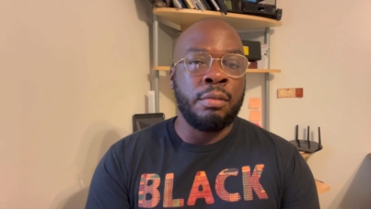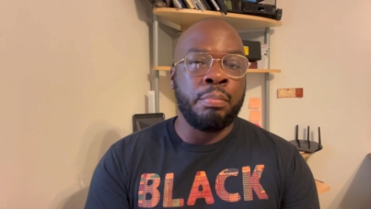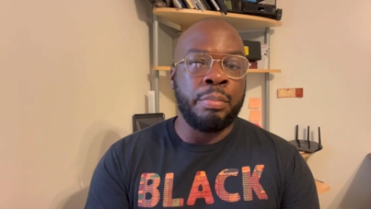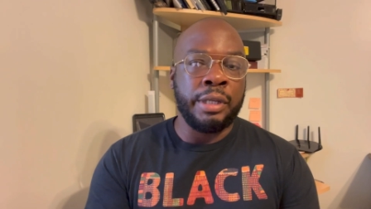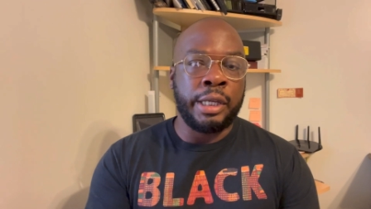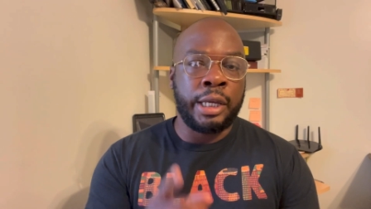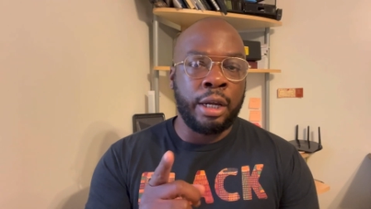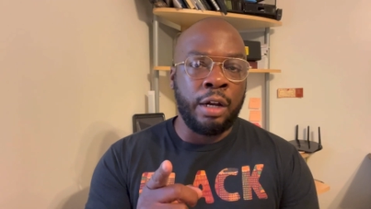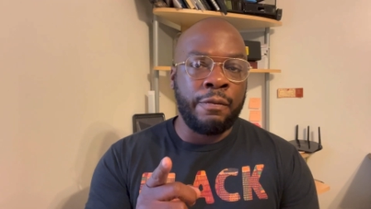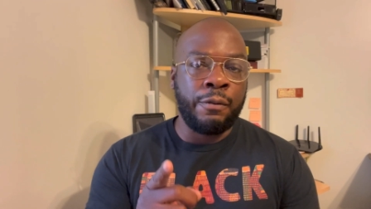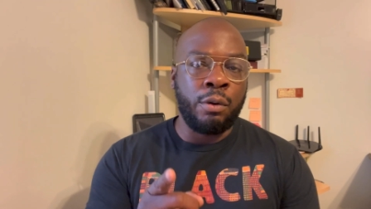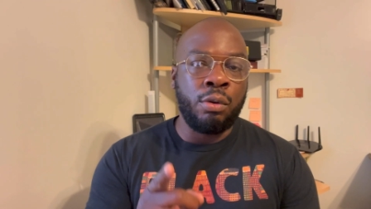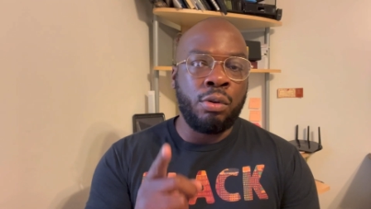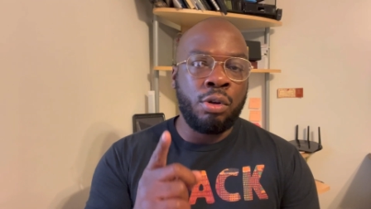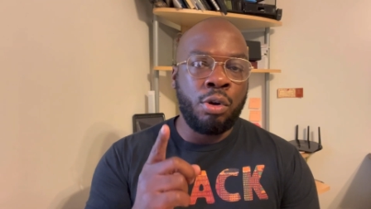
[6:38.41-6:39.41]
Be
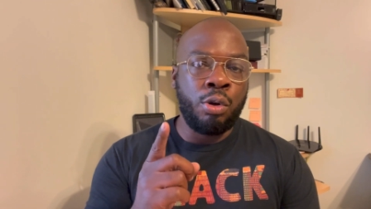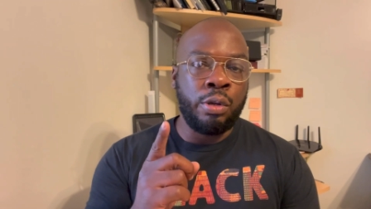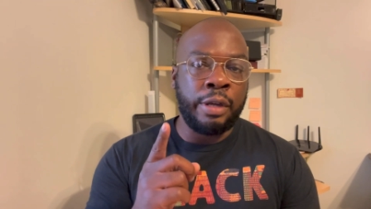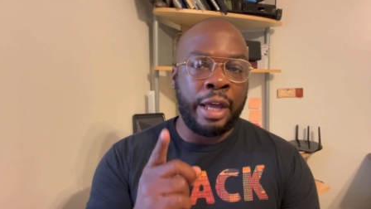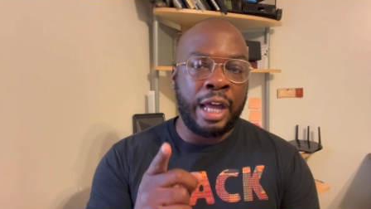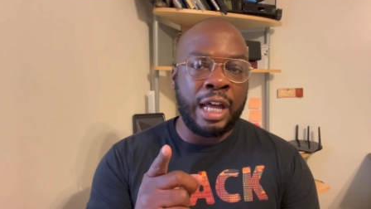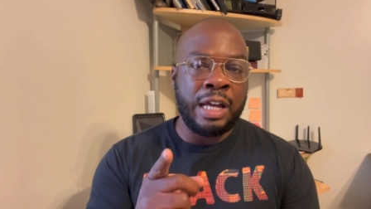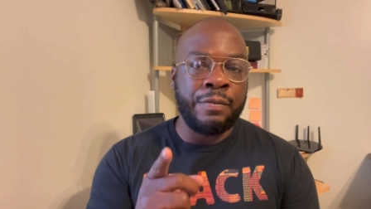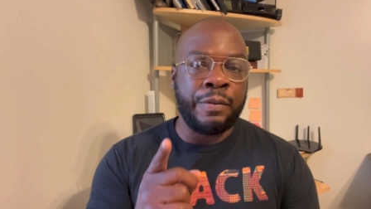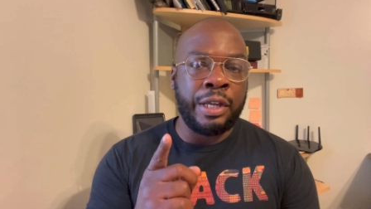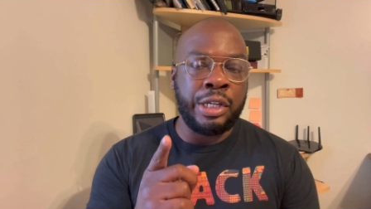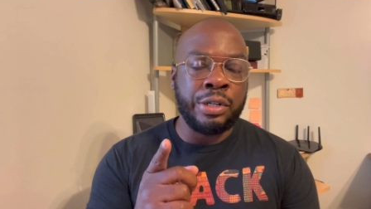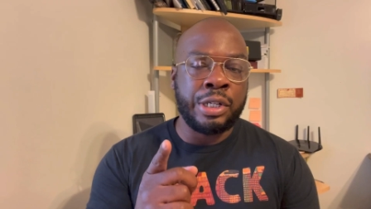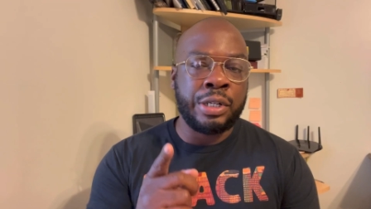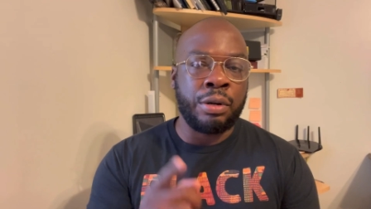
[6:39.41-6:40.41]
careful who you have
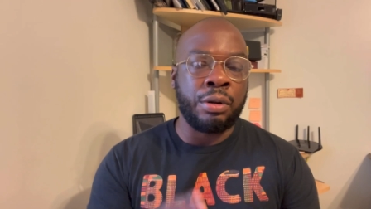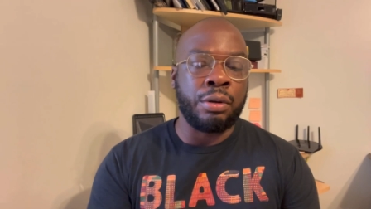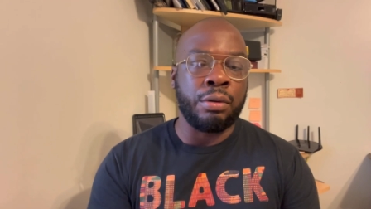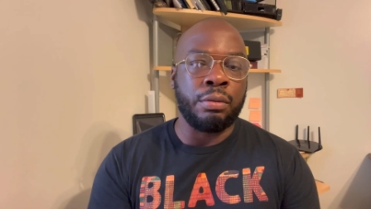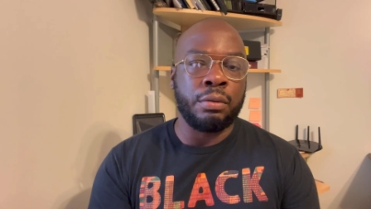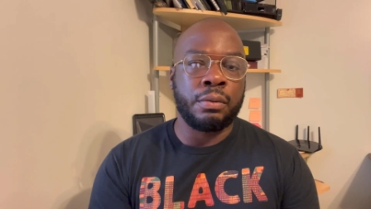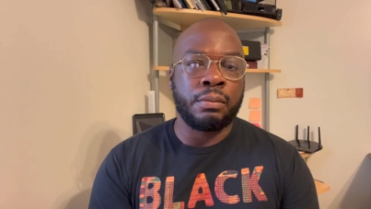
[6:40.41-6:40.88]
in your circle.